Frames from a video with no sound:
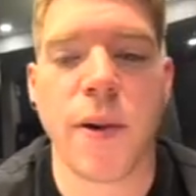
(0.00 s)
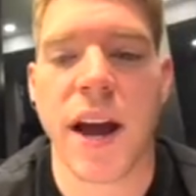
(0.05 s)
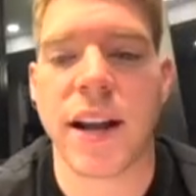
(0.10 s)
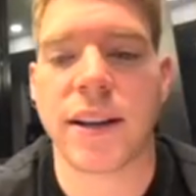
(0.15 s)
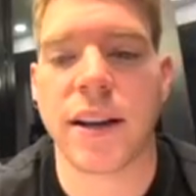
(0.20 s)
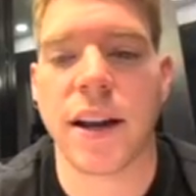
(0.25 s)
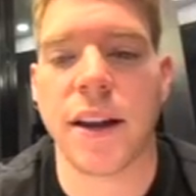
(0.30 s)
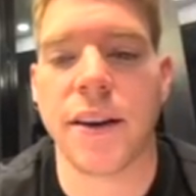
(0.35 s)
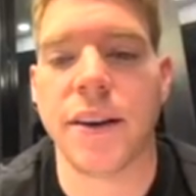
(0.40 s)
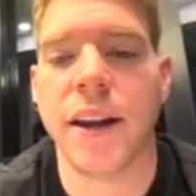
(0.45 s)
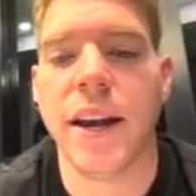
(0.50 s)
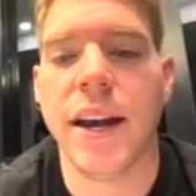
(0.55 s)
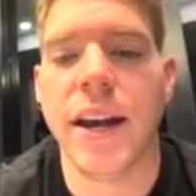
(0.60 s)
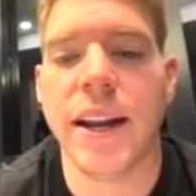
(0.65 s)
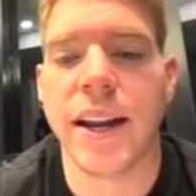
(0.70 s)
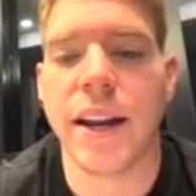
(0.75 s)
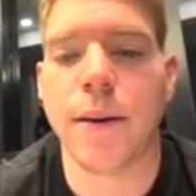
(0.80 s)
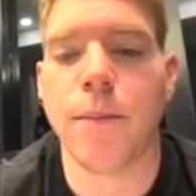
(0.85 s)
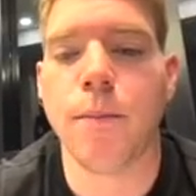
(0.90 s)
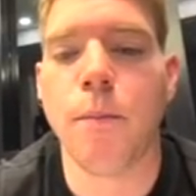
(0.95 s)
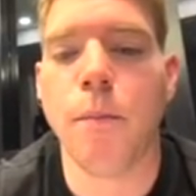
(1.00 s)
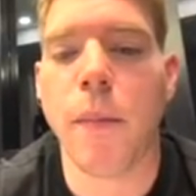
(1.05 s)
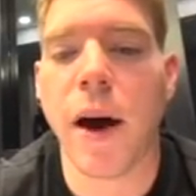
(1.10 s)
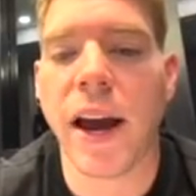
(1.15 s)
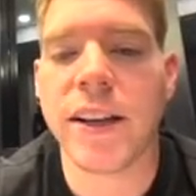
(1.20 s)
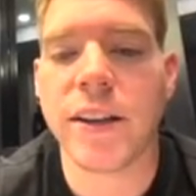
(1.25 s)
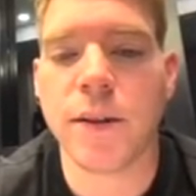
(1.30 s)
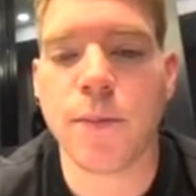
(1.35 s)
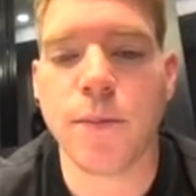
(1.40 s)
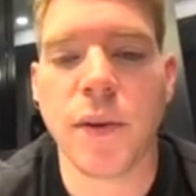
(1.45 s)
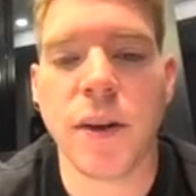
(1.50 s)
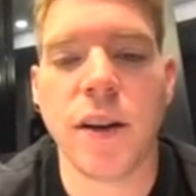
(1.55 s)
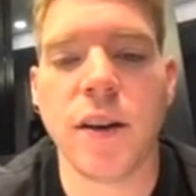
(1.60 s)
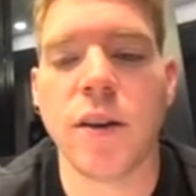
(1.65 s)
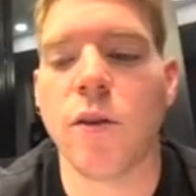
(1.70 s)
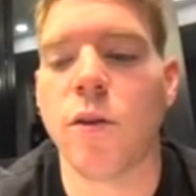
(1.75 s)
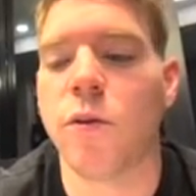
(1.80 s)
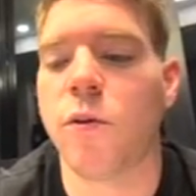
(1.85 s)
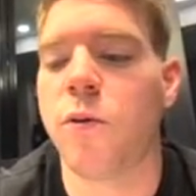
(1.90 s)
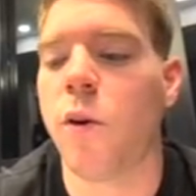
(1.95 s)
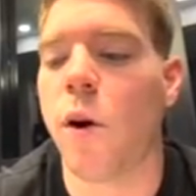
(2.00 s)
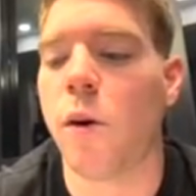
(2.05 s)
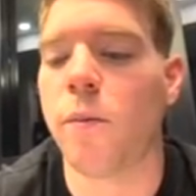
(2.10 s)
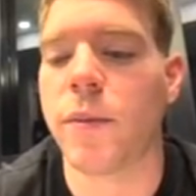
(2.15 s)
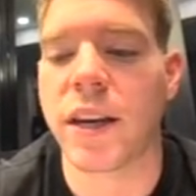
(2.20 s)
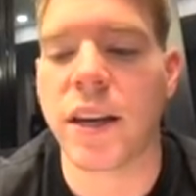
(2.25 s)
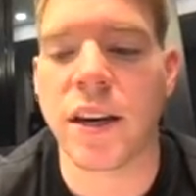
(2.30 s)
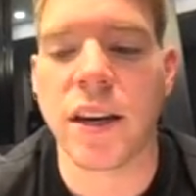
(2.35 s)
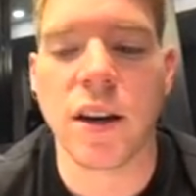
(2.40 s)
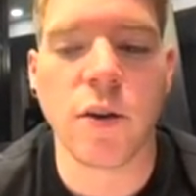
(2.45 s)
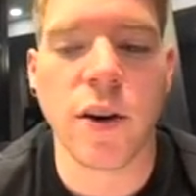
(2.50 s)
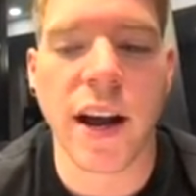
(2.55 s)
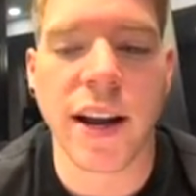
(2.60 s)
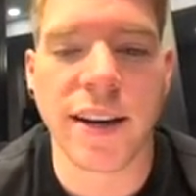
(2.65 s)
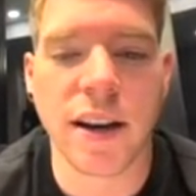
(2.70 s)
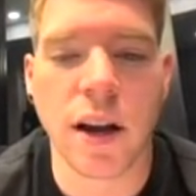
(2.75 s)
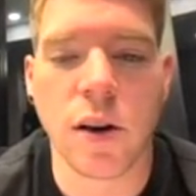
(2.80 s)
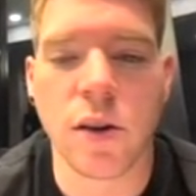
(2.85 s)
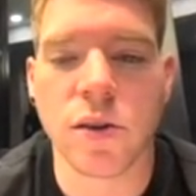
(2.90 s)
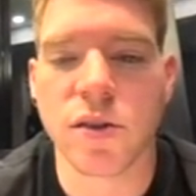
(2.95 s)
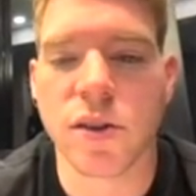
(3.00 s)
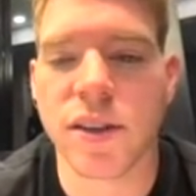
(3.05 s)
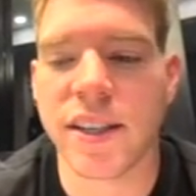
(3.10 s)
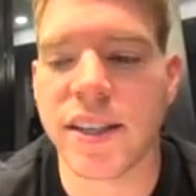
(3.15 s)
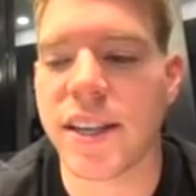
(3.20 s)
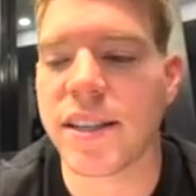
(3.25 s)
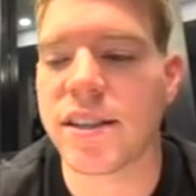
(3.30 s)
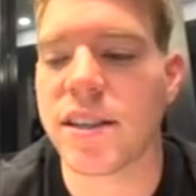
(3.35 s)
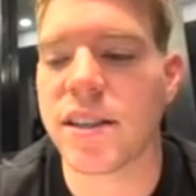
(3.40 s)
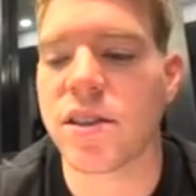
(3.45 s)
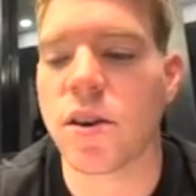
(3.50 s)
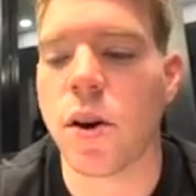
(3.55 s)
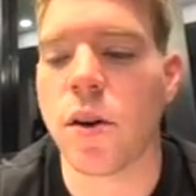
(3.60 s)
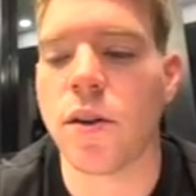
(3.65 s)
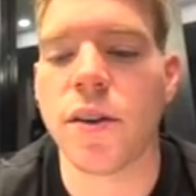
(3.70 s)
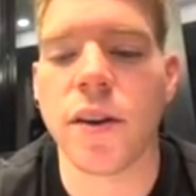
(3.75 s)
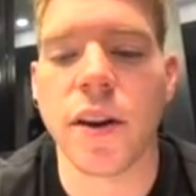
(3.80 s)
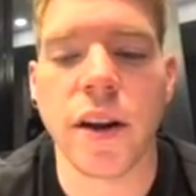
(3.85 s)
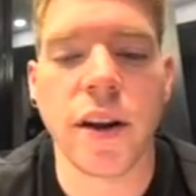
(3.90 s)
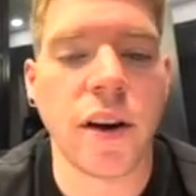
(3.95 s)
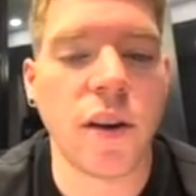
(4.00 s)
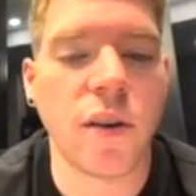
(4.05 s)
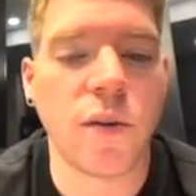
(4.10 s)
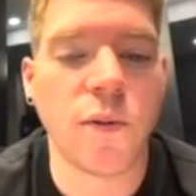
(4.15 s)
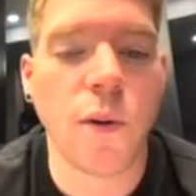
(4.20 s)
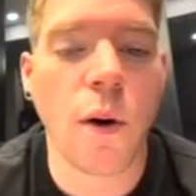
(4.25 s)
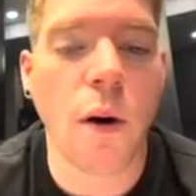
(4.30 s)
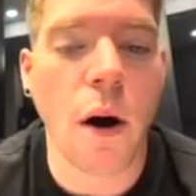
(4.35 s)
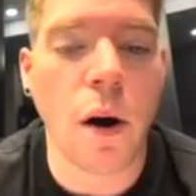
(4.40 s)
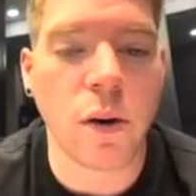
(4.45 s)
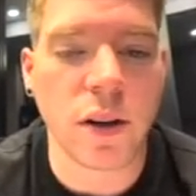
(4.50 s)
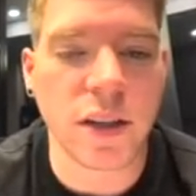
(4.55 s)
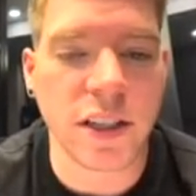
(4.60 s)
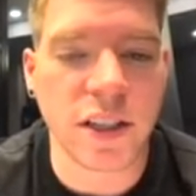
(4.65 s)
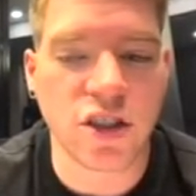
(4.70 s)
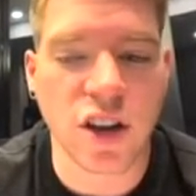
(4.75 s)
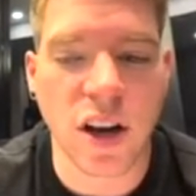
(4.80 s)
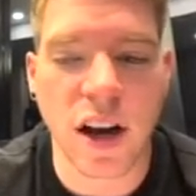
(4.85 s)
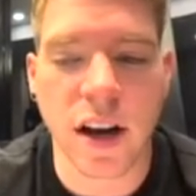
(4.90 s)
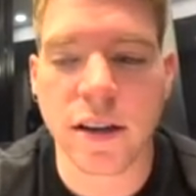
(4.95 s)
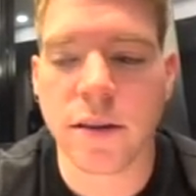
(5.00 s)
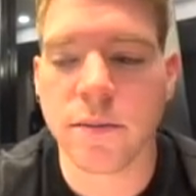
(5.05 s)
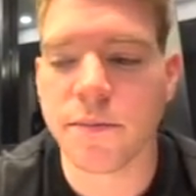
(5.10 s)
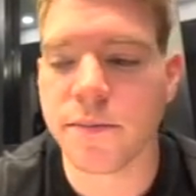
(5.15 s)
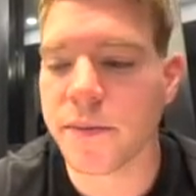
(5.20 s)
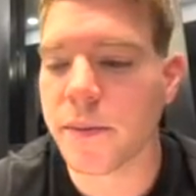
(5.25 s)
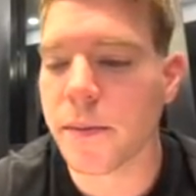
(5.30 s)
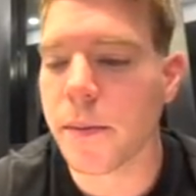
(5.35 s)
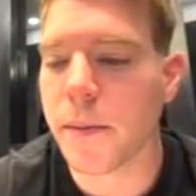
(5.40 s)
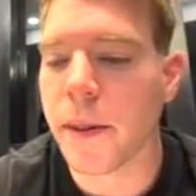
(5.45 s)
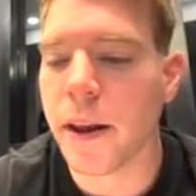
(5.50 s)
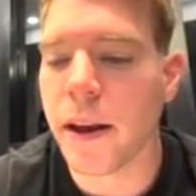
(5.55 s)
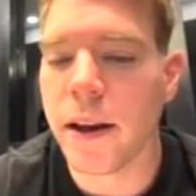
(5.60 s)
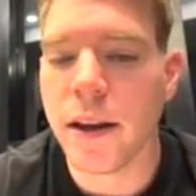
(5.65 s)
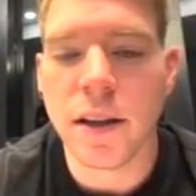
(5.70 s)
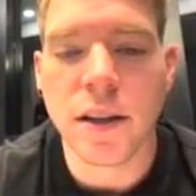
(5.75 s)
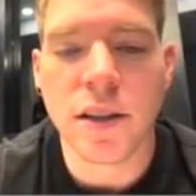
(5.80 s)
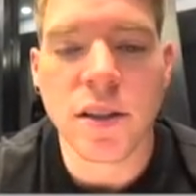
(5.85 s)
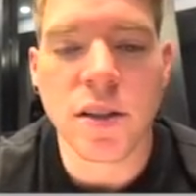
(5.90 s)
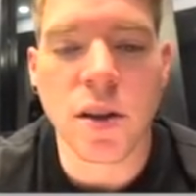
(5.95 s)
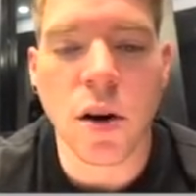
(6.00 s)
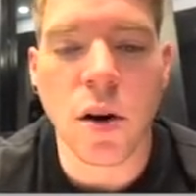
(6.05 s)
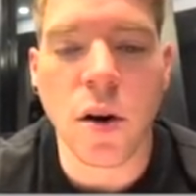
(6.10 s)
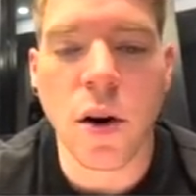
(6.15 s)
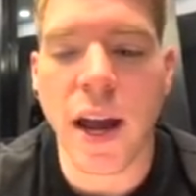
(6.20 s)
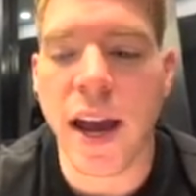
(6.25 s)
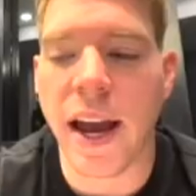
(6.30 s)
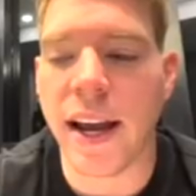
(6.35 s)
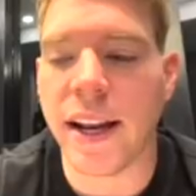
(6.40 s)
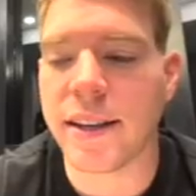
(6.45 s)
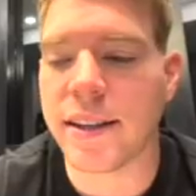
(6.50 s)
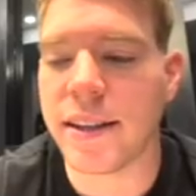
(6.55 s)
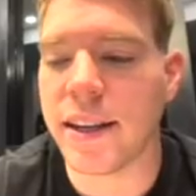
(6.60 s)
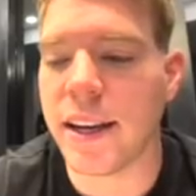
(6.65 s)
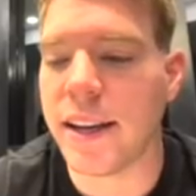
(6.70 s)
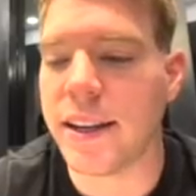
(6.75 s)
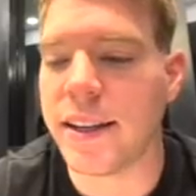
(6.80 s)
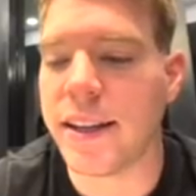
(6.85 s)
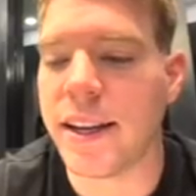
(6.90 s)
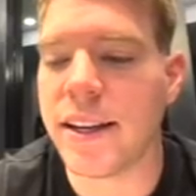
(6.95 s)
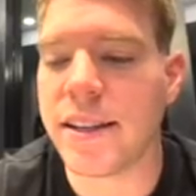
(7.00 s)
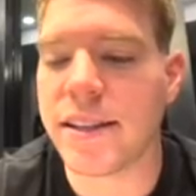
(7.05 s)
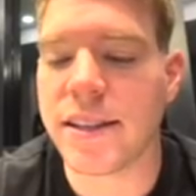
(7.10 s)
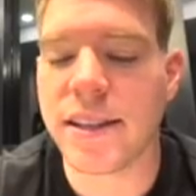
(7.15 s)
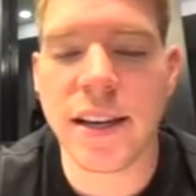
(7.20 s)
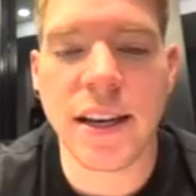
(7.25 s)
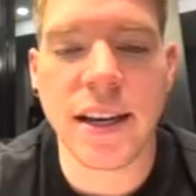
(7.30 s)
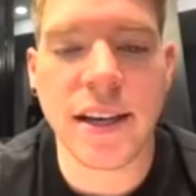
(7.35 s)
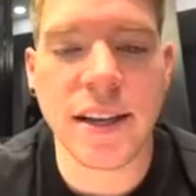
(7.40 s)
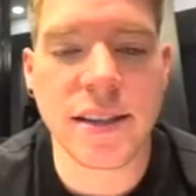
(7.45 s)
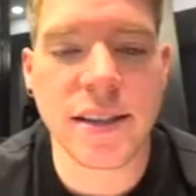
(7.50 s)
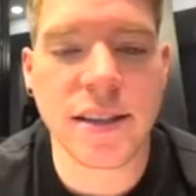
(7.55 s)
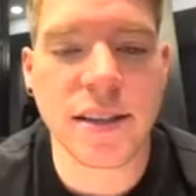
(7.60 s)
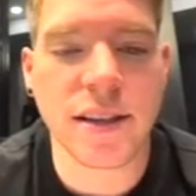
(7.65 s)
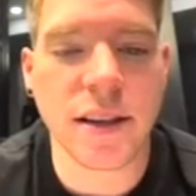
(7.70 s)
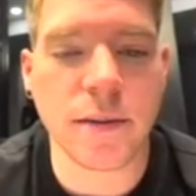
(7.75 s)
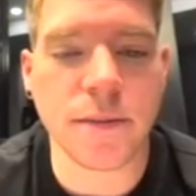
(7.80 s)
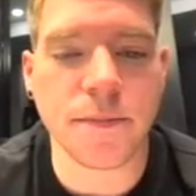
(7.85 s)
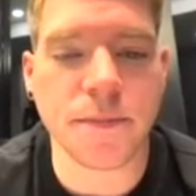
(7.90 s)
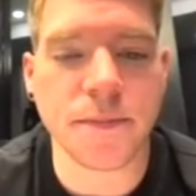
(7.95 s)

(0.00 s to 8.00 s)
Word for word: pattern that might be forming here right now. So this is on the 4 hourly chart. So, and this is